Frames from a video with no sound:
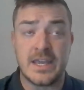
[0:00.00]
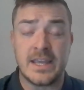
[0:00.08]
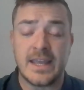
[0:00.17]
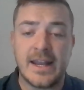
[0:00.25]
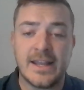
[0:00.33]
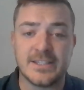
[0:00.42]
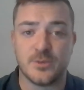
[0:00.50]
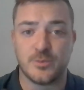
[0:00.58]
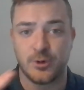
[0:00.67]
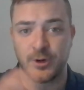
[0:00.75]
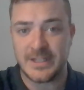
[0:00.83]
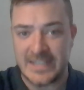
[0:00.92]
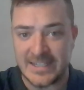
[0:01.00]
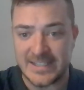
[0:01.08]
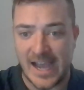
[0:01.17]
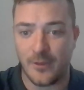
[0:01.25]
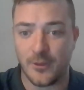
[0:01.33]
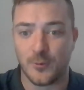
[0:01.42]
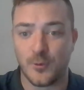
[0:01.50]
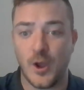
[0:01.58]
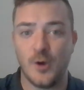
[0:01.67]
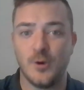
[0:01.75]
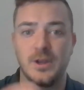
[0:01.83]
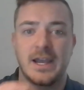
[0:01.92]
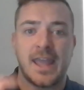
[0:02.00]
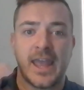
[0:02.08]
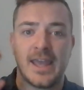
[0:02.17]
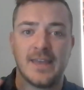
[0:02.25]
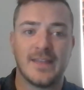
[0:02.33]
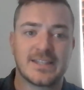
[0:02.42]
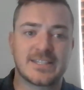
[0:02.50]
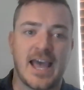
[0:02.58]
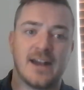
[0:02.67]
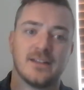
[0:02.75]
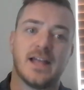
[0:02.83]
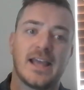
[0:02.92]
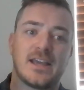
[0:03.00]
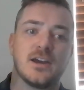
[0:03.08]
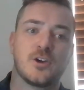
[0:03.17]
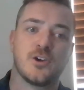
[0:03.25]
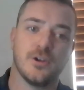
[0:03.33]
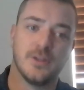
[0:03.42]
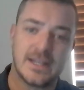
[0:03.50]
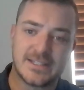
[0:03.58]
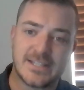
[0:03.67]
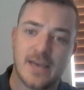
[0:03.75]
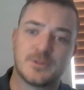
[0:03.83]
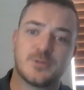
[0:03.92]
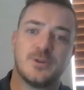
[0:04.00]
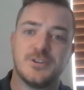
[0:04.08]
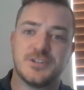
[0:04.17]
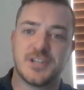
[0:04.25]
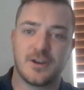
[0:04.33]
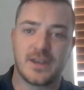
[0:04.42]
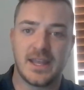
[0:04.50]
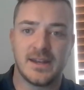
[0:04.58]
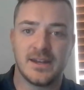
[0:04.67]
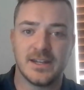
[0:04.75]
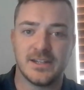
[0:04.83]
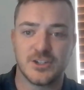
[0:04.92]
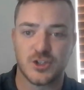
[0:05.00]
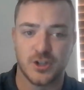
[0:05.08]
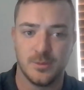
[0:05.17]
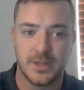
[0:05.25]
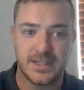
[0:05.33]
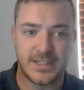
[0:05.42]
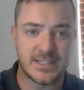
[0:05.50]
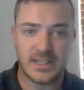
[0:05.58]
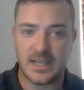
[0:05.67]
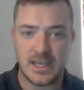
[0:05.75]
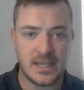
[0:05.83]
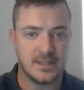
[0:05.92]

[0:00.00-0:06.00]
We can get into printing down the road. Again, that's kind of like acrylic depths when you start getting into trimless.